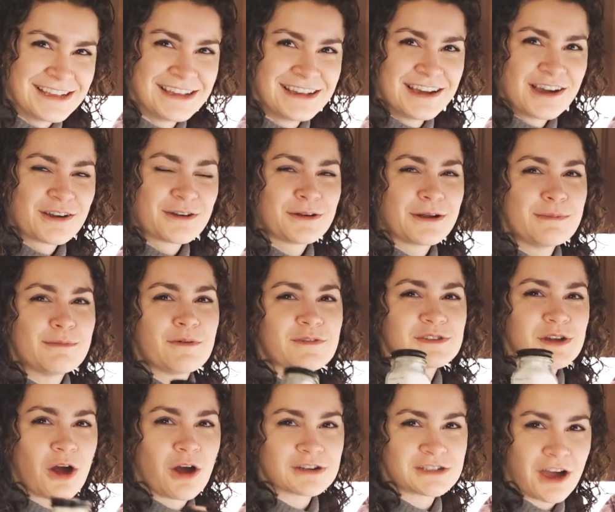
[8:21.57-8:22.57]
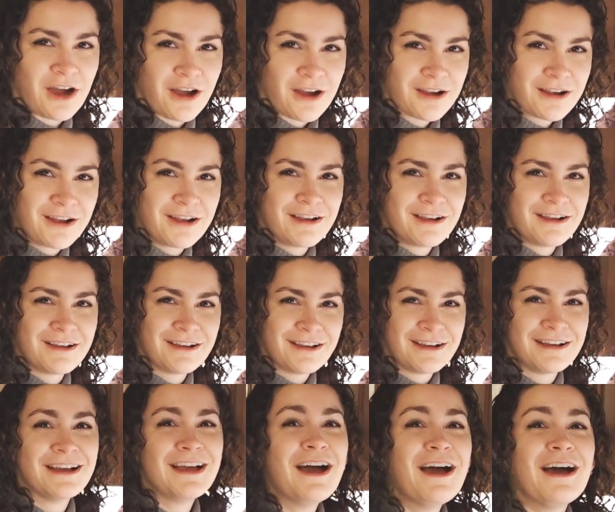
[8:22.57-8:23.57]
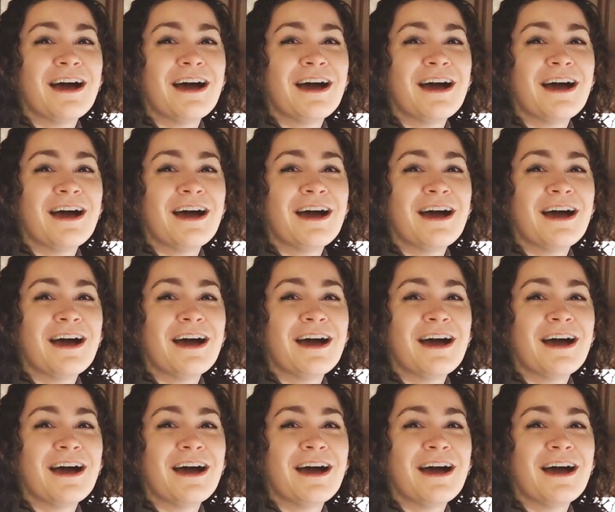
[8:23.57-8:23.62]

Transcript: No, cream tartar. of tartar. It's